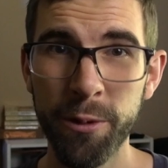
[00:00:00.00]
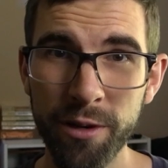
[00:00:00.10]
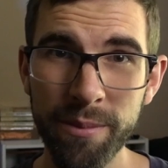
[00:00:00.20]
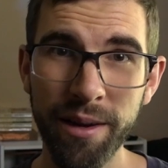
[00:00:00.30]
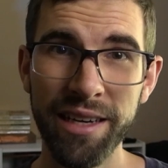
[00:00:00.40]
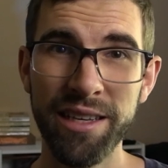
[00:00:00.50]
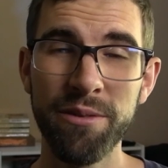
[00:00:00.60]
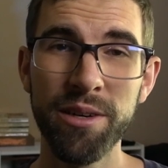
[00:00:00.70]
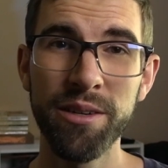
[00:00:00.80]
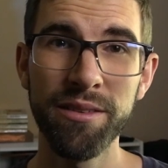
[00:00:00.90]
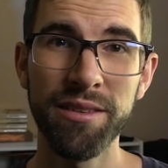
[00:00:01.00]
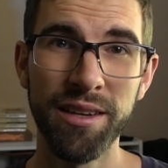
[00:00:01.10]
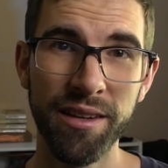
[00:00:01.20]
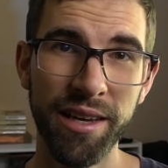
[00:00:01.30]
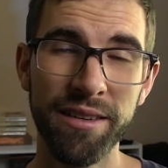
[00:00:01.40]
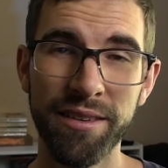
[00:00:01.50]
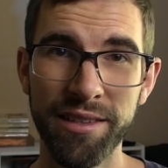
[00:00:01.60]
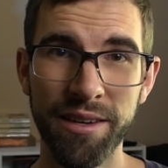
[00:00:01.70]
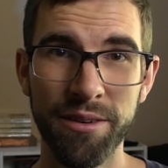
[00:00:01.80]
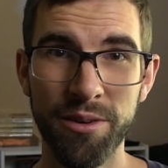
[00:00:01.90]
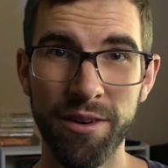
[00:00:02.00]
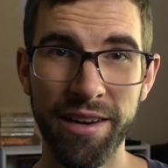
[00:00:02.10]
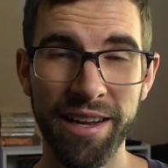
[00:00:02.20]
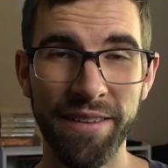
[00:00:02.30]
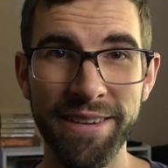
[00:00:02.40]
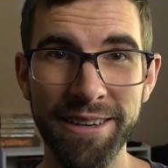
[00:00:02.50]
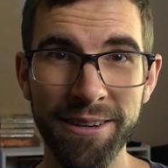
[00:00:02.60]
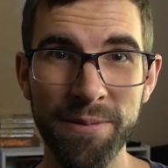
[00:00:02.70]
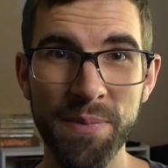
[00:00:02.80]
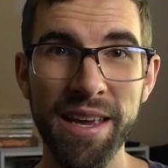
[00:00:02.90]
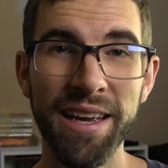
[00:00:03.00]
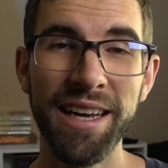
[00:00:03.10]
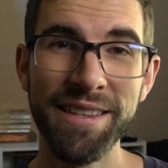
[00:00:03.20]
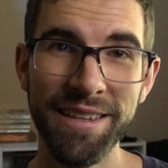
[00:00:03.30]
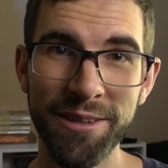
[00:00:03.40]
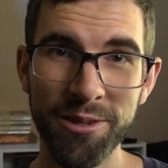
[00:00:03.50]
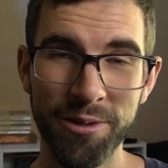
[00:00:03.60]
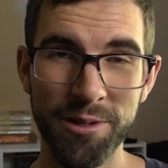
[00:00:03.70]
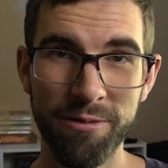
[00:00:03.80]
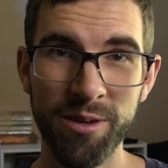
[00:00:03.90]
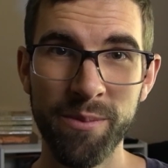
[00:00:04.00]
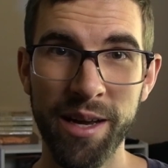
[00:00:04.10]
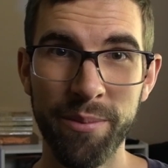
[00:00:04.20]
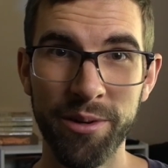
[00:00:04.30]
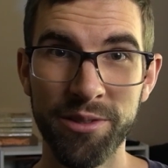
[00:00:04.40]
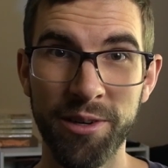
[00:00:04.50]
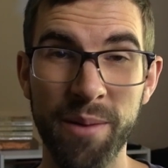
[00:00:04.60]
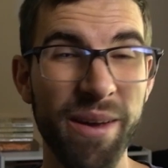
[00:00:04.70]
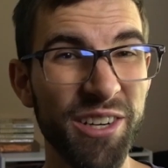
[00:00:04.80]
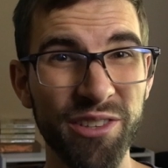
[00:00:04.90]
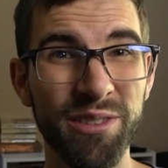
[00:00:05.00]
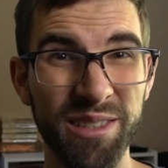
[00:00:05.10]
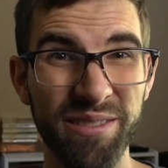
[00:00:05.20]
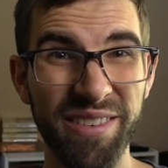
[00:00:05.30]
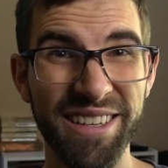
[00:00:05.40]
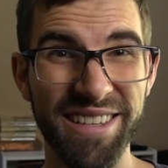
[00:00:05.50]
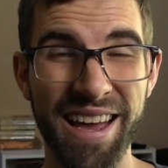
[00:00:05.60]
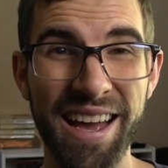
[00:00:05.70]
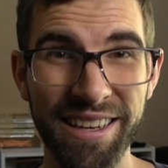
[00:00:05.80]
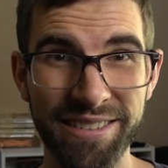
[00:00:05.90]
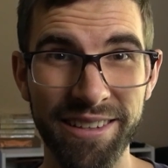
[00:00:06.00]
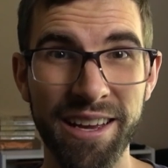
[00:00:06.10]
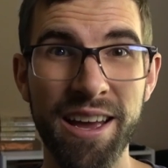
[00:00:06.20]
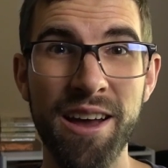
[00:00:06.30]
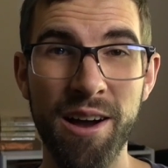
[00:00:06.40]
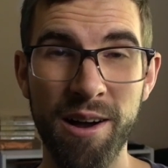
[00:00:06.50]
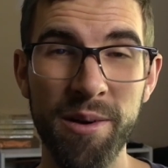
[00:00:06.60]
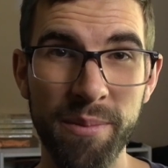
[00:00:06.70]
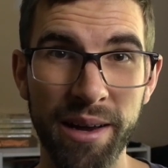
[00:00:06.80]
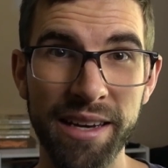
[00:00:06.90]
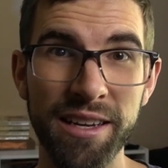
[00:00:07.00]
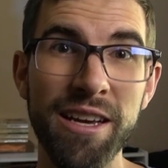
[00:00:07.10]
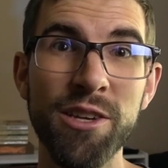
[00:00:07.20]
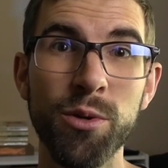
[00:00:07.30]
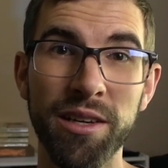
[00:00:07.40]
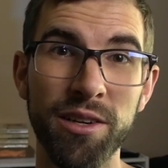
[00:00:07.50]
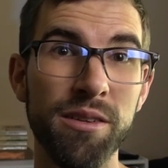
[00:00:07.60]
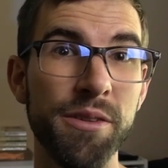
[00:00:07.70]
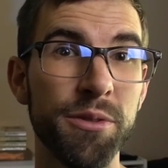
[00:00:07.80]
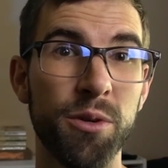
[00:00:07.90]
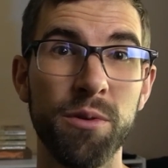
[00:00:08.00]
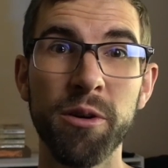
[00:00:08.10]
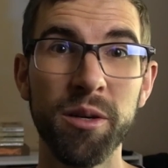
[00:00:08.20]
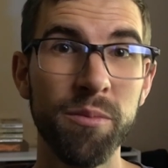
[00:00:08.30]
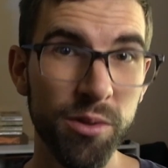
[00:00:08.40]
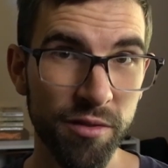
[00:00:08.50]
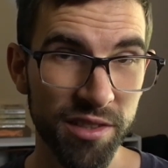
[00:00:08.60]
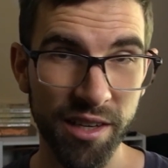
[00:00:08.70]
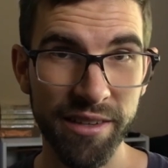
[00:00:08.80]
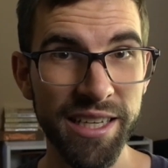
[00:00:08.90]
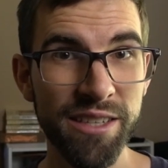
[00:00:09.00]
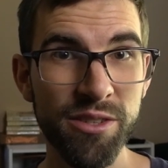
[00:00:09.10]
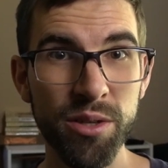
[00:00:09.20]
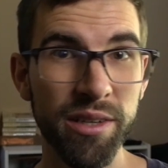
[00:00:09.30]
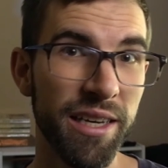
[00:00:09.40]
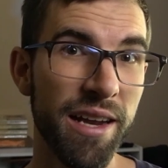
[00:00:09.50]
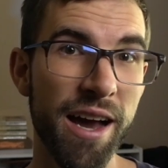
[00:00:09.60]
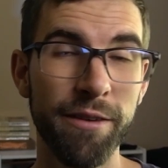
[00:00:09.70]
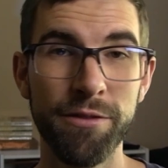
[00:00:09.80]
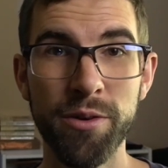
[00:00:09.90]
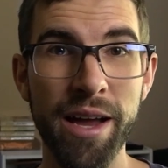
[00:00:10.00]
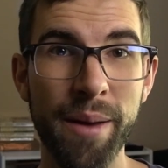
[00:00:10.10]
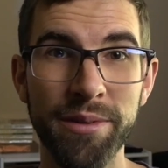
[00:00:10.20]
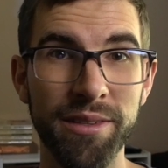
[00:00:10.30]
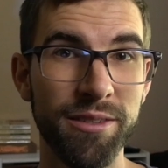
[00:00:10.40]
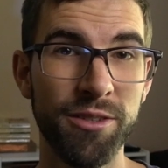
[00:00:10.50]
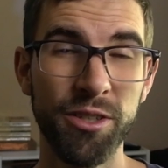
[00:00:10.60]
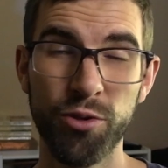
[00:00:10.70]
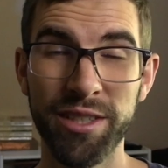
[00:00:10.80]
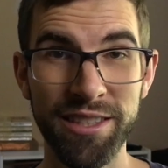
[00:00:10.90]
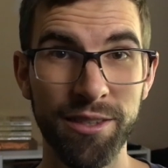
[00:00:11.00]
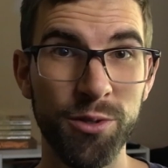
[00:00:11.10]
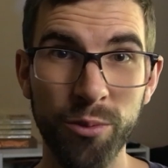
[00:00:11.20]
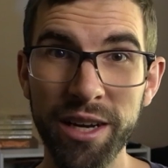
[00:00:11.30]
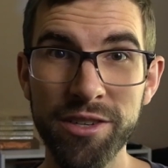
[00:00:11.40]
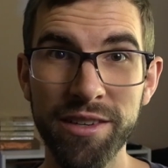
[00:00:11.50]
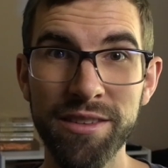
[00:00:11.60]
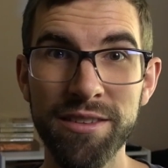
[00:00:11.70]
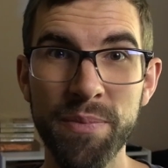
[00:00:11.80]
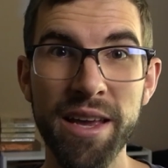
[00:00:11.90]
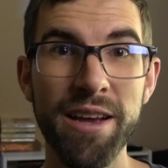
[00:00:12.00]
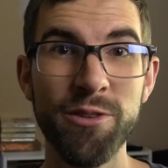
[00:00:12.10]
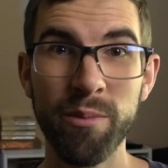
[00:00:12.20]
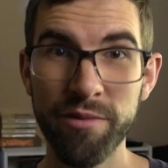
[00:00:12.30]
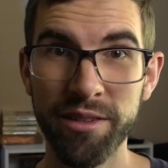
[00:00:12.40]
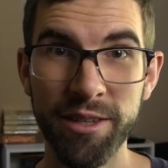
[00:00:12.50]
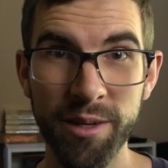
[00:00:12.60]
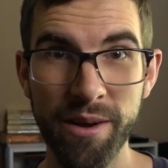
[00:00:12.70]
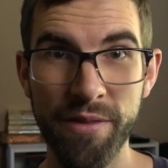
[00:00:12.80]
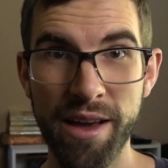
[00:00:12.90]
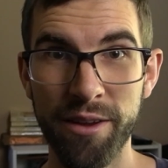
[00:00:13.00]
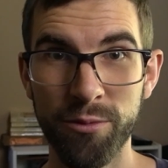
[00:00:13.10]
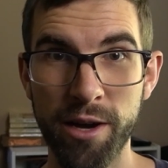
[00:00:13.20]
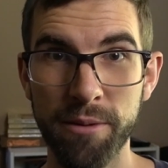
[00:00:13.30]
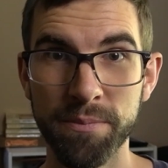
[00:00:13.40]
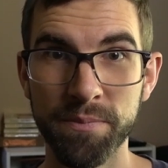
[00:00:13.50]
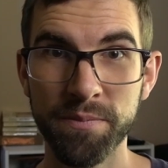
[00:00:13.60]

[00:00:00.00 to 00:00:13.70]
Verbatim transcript: three might heroes in Legolas, Aragorn, and Haldir, and then Aragorn's free might per turn. I'm actually looking fantastic on might, so I can call those heroic moves that I'll need to to get out of traps and tricky situations, so I'm feeling good about that as well.